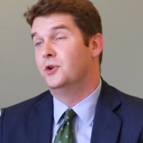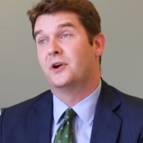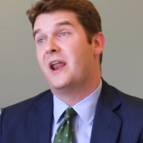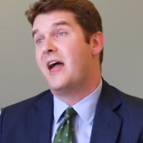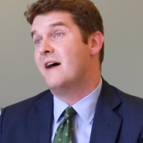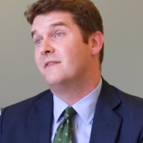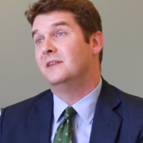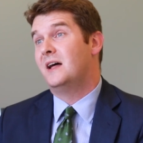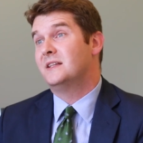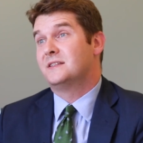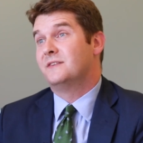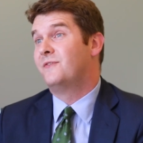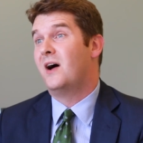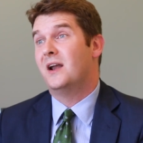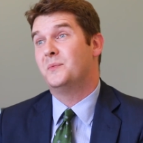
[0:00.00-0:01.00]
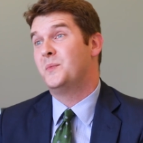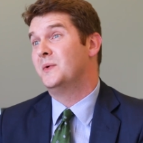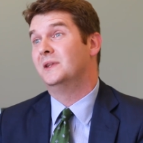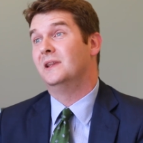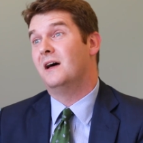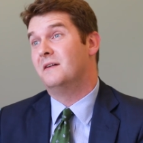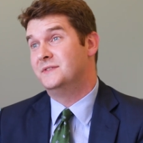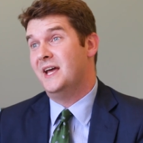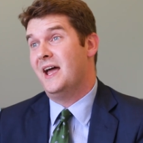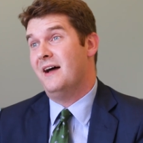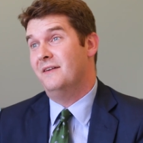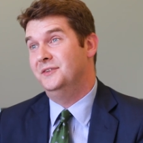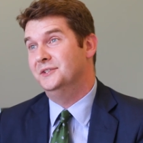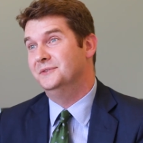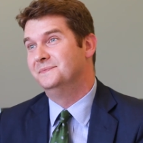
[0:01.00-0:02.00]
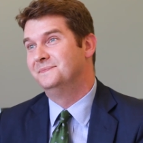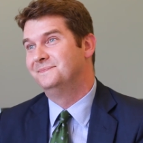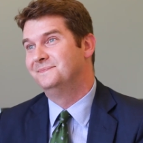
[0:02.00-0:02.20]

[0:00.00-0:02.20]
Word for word: You're going to have lots of fun, and we would love to have you.